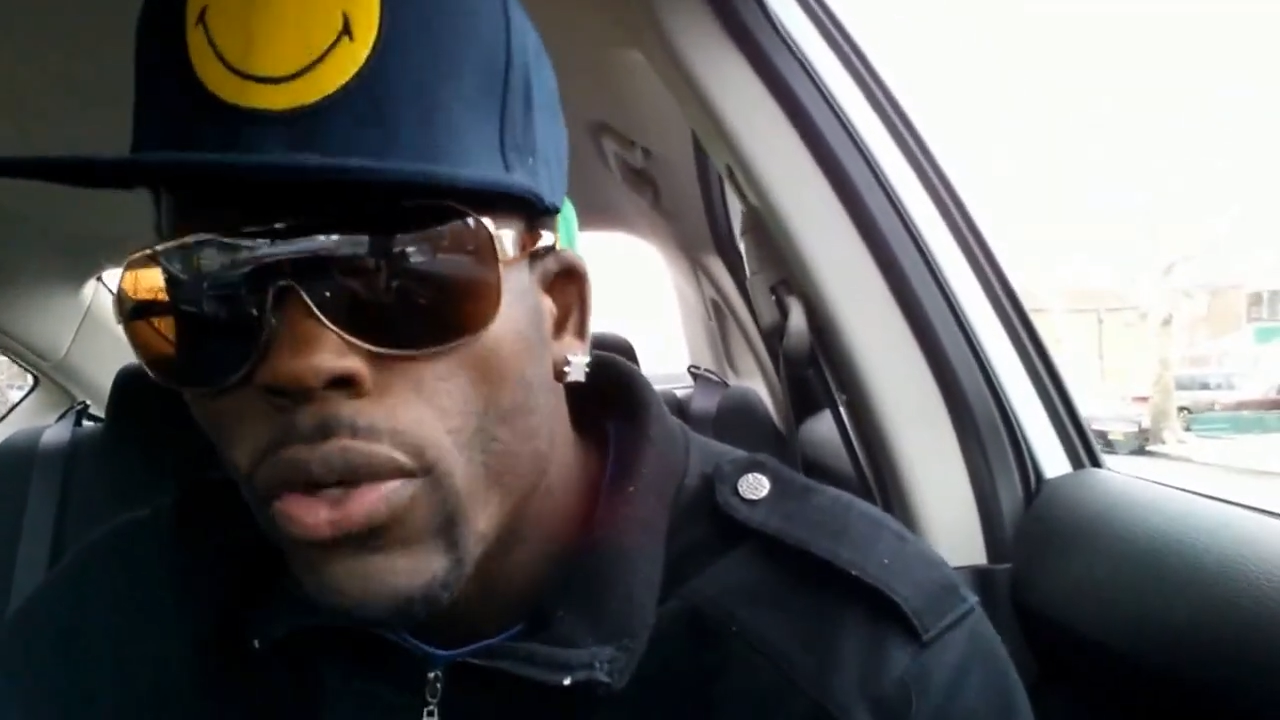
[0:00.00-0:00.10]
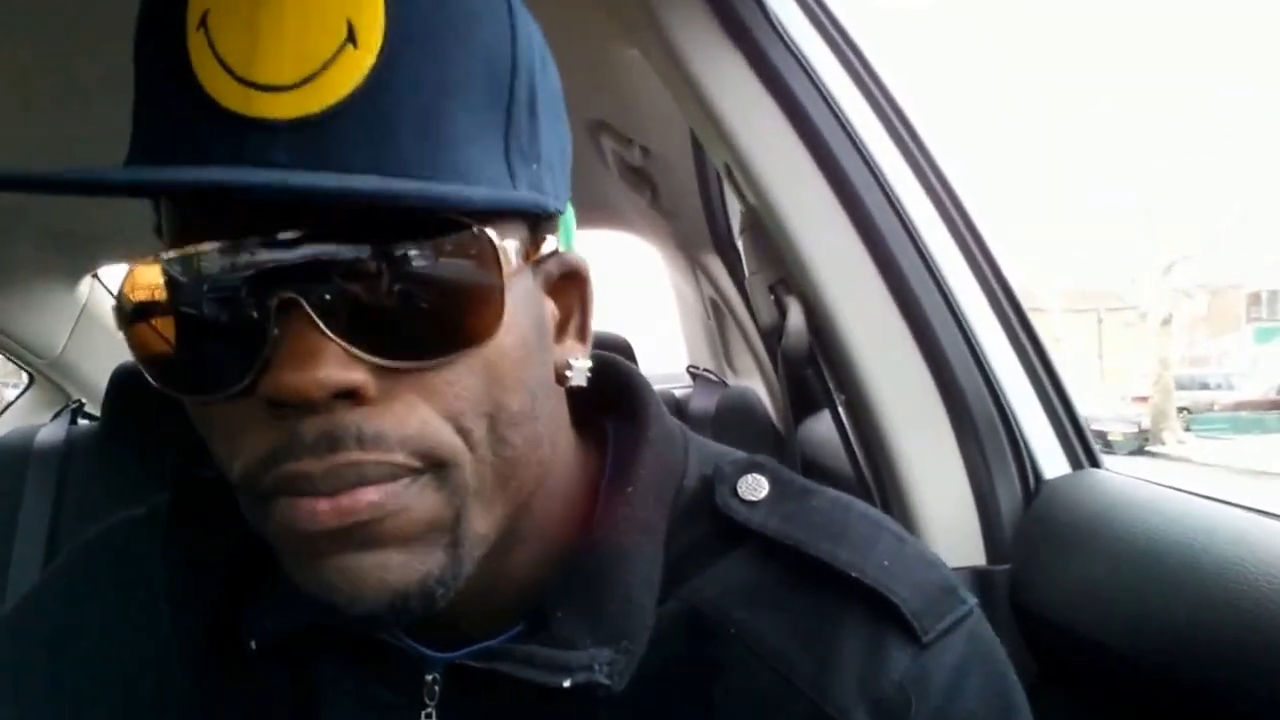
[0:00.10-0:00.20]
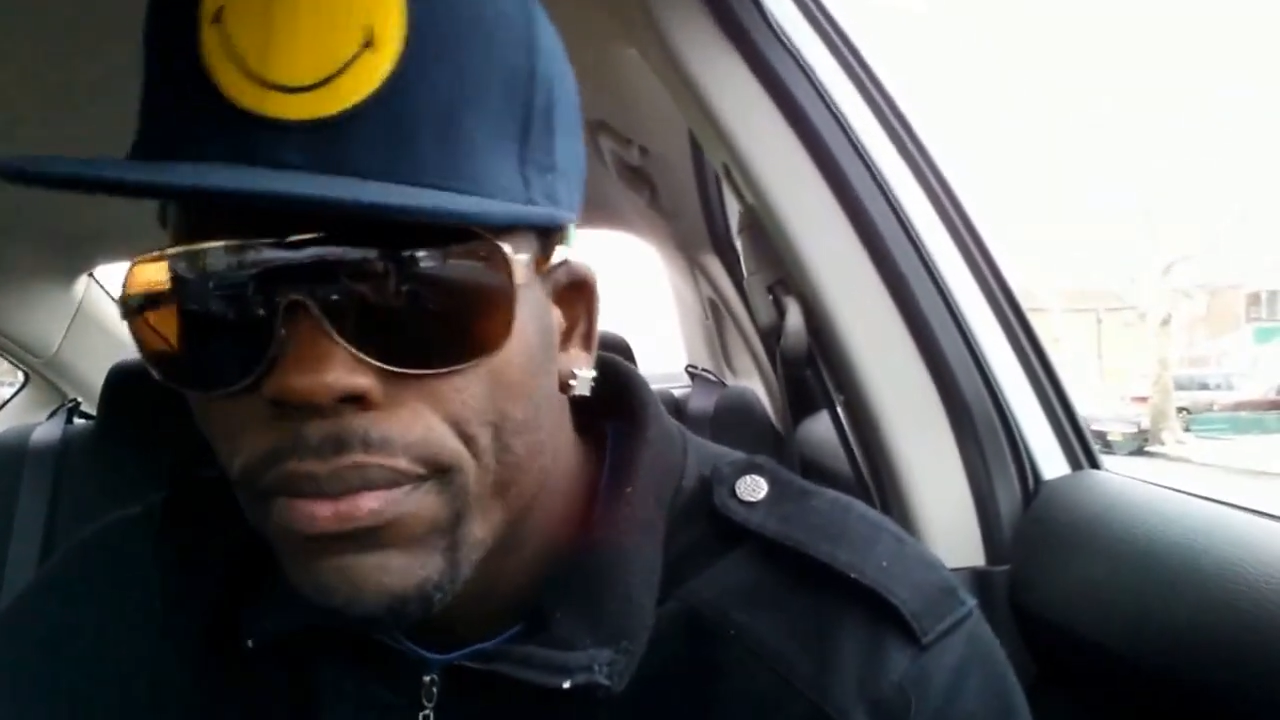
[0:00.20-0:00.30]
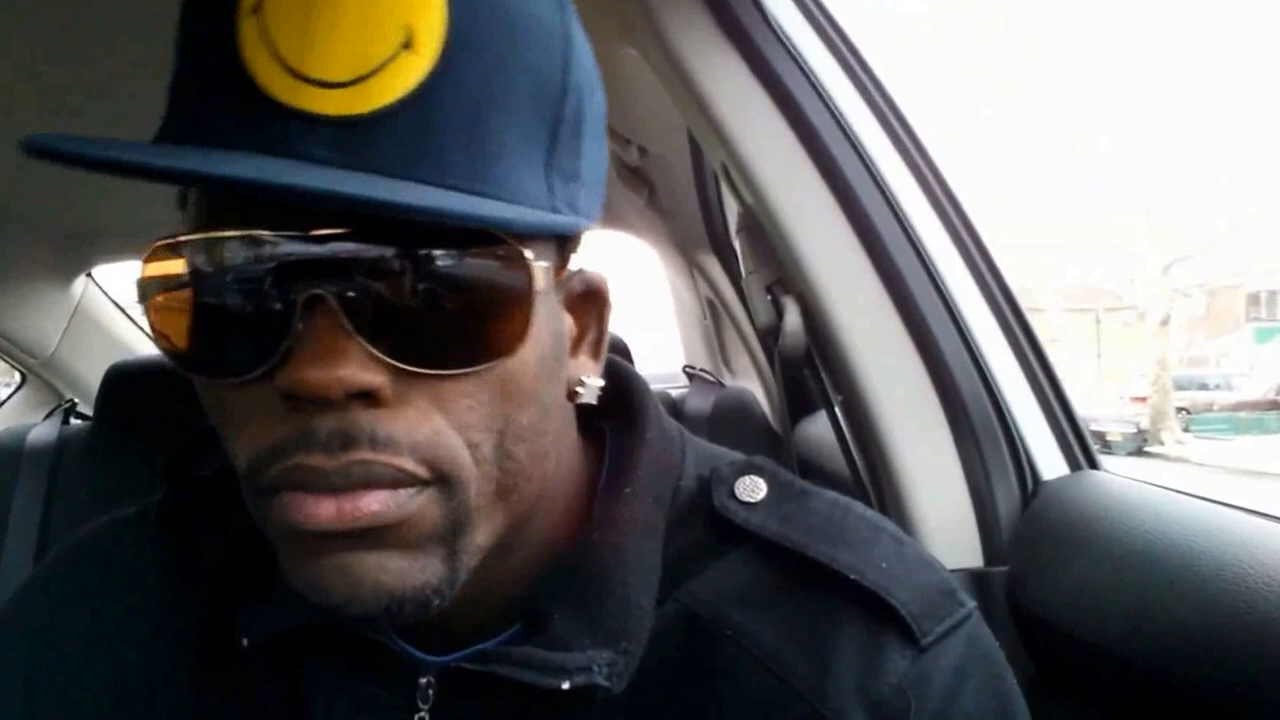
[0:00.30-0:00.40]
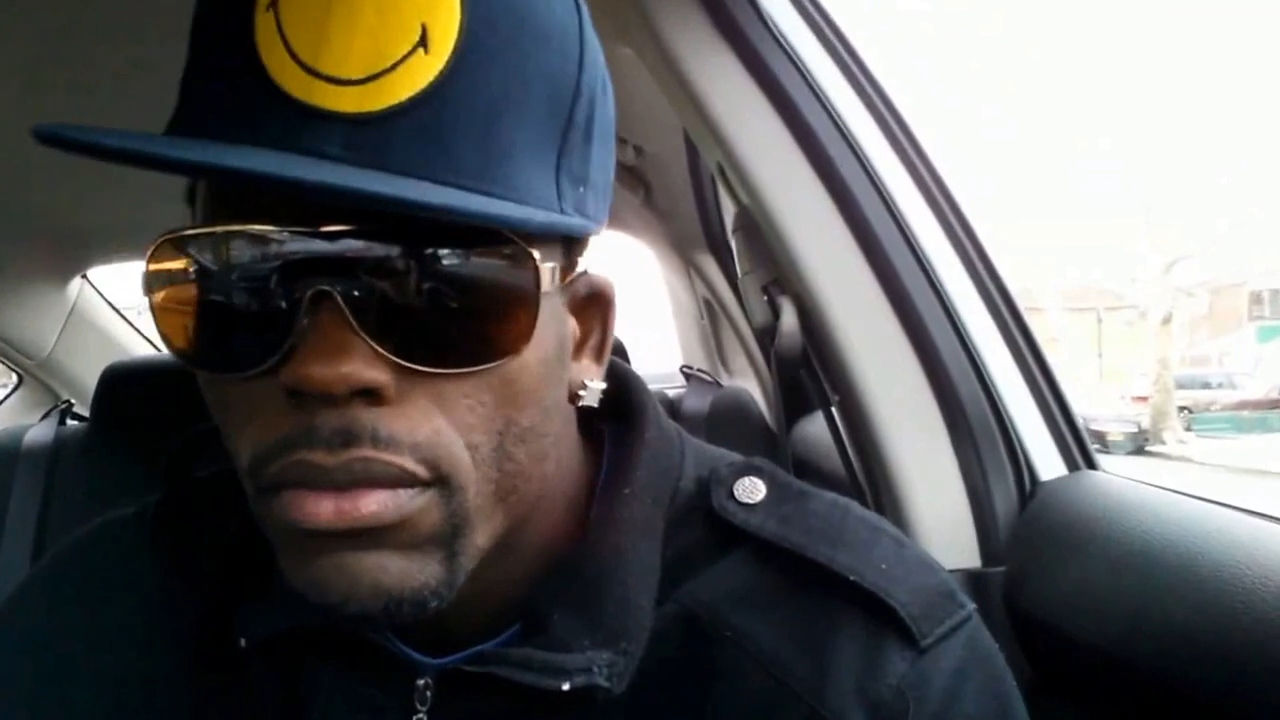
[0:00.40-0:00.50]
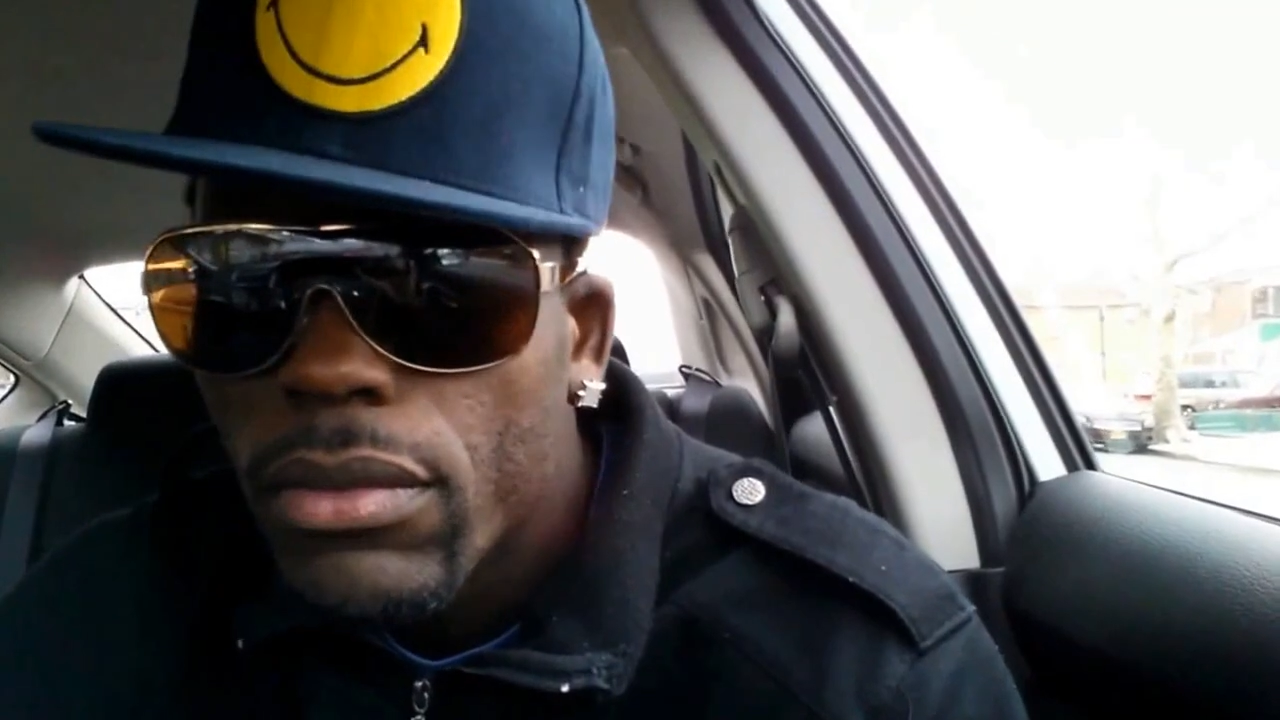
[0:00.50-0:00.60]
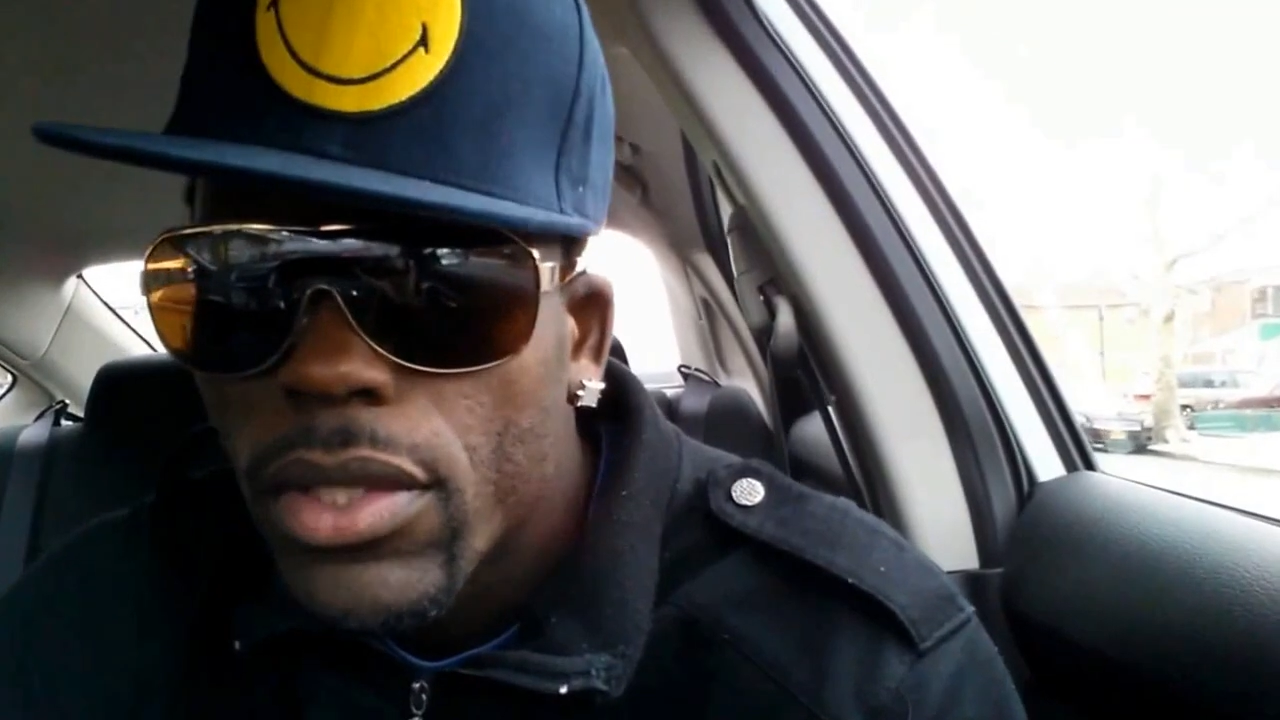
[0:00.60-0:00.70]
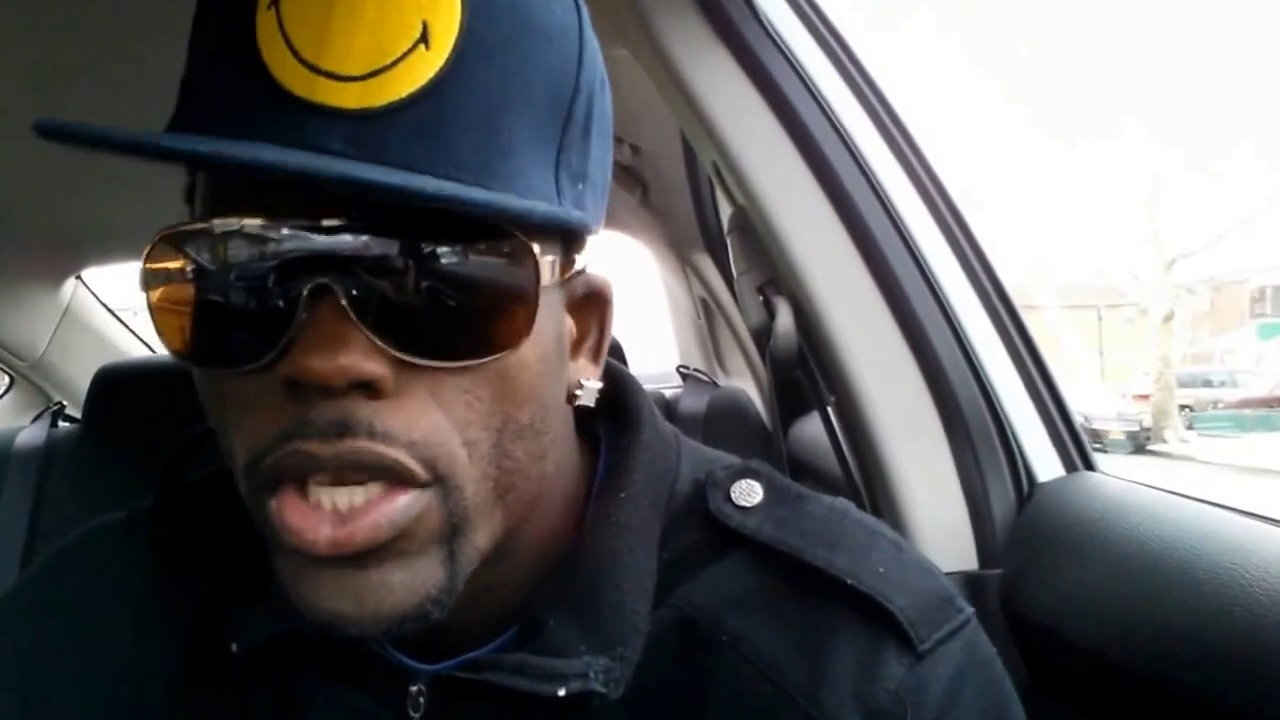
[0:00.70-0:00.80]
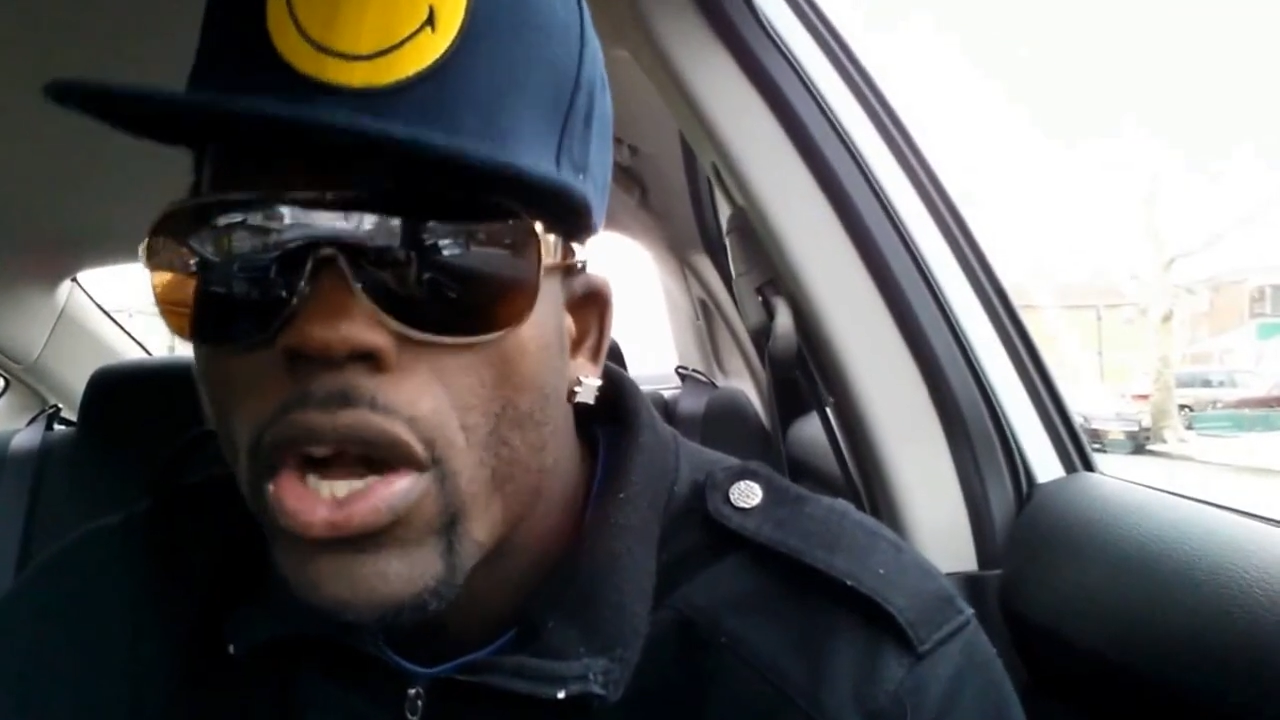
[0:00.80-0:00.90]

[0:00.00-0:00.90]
too, the